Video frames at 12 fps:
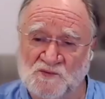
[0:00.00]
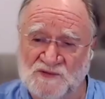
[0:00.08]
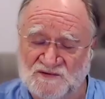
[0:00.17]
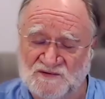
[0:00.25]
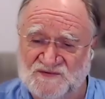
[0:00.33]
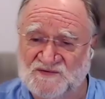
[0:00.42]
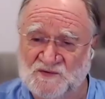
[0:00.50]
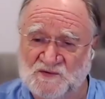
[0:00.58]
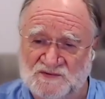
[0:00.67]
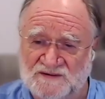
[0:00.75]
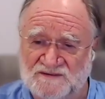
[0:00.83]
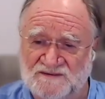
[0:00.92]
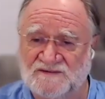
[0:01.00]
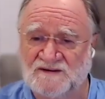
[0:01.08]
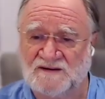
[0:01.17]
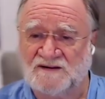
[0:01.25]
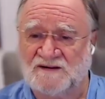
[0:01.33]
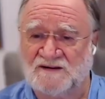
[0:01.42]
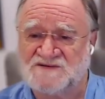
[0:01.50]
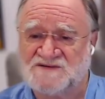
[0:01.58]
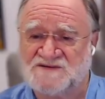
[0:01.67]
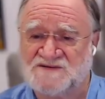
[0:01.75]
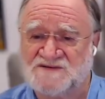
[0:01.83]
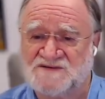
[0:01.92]
all those stories. His
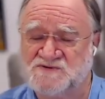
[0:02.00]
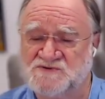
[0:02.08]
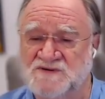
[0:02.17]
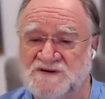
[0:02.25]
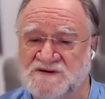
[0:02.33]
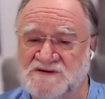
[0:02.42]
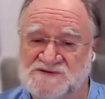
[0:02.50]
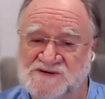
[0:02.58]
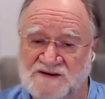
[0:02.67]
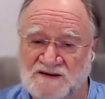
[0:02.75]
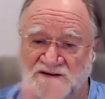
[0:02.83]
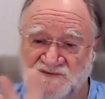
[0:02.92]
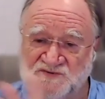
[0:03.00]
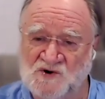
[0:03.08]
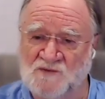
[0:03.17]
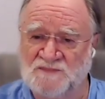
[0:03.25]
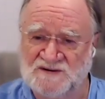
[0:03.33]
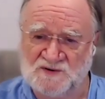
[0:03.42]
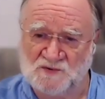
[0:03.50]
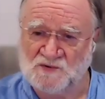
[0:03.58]
attitude is drop